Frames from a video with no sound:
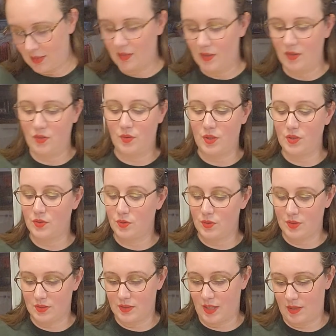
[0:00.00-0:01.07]
You can do
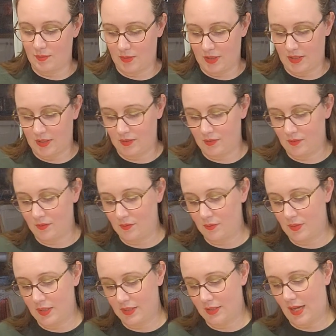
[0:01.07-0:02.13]
the same thing
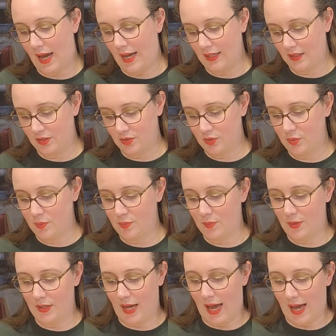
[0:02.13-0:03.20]
with hot glue,
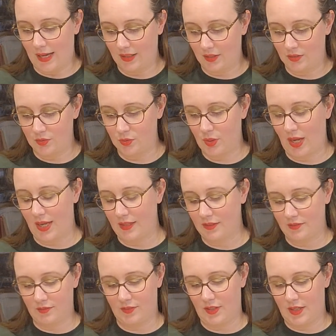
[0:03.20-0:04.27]
but hot glue is kind
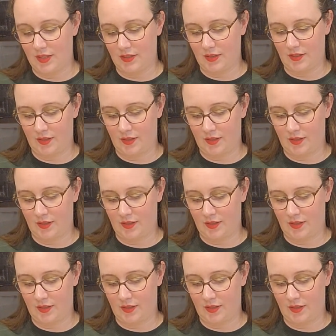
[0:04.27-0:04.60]
of like